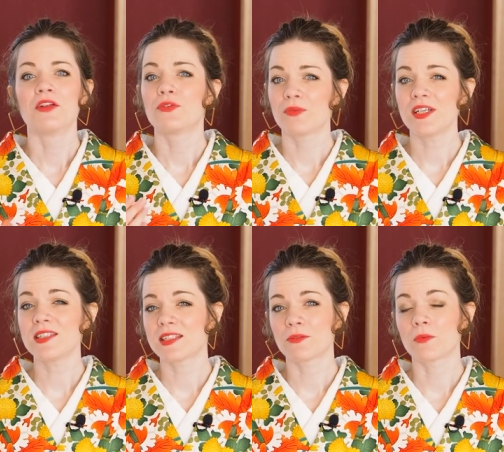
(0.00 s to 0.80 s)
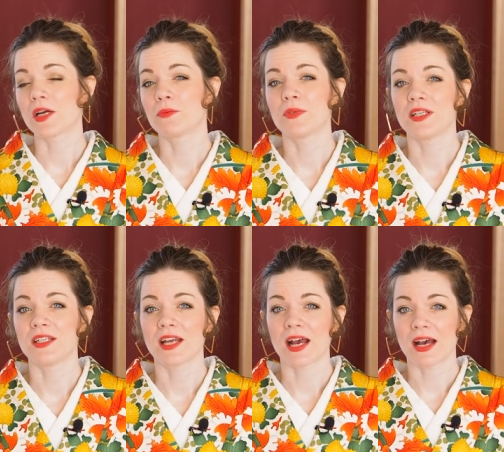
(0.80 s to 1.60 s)
The reason why
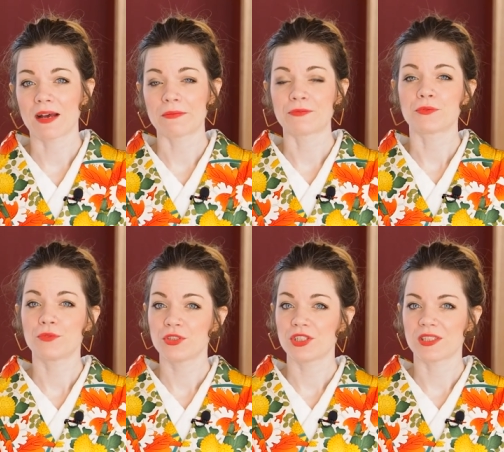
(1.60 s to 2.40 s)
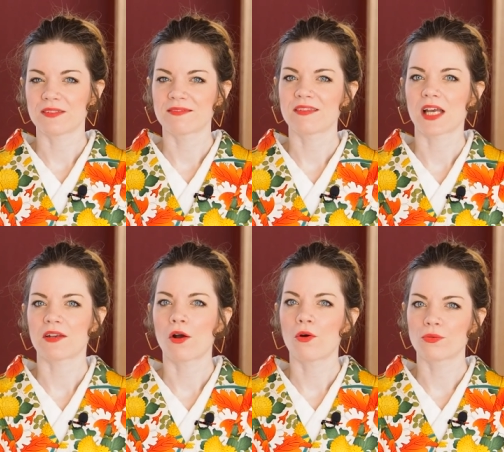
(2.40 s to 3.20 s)
we have Unshin
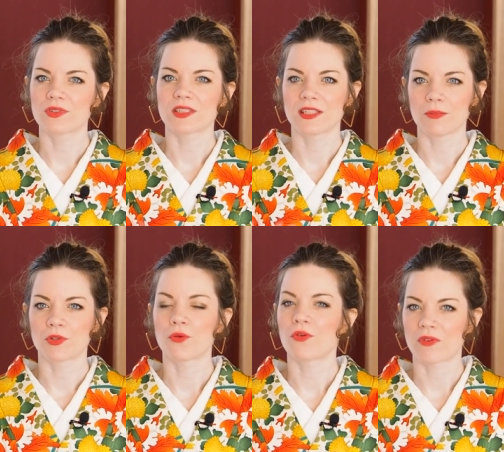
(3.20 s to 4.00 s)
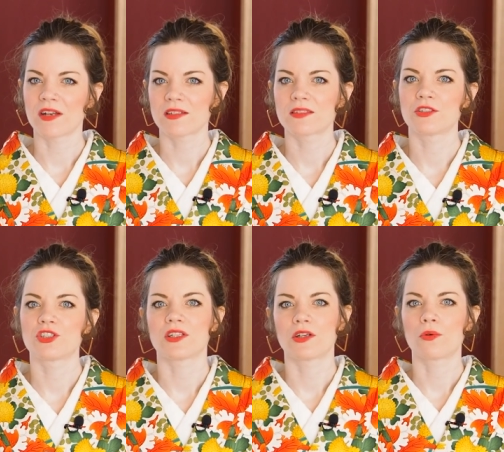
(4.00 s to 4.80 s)
that holds the kimono, or running
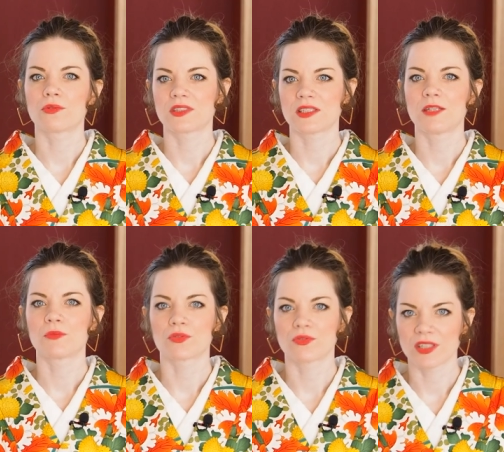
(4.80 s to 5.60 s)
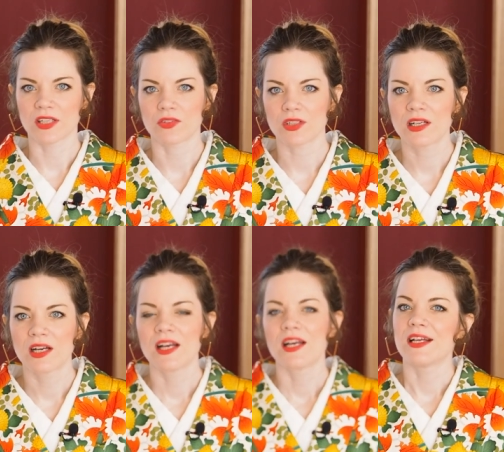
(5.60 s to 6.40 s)
stitch that holds the kimono together,
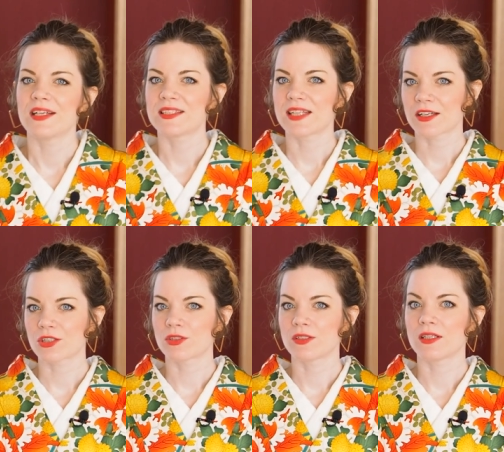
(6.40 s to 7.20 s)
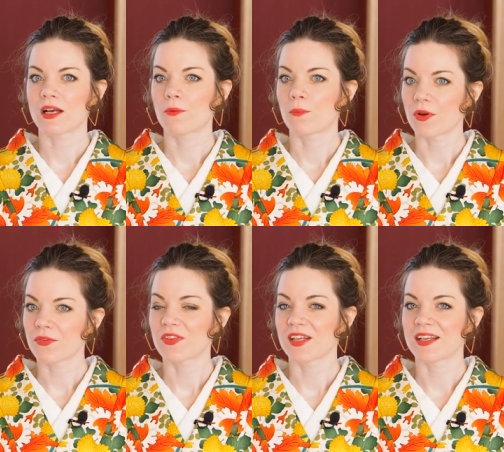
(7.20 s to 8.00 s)
is actually
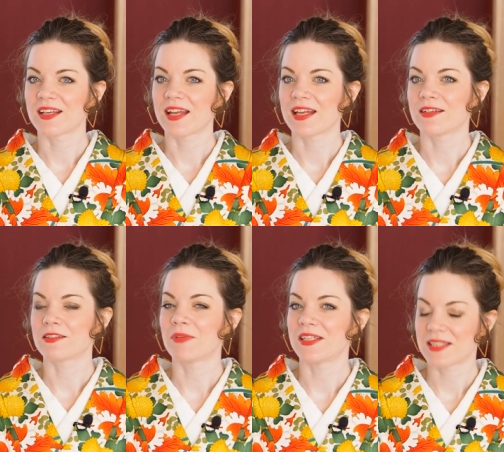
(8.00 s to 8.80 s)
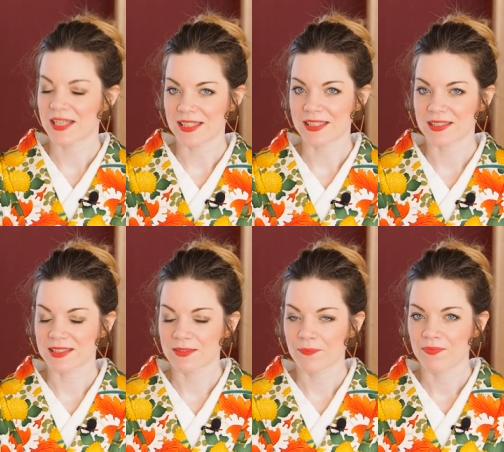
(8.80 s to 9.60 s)
one thing, and that is
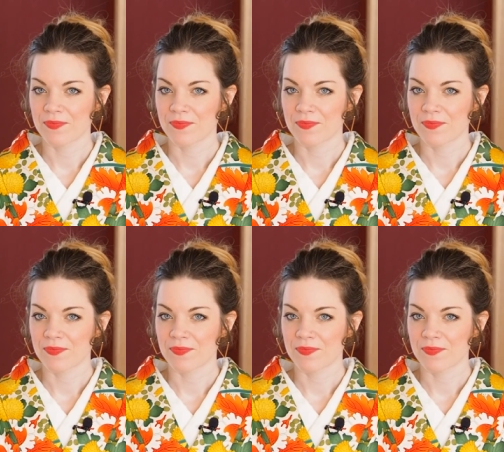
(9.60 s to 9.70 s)
maintenance.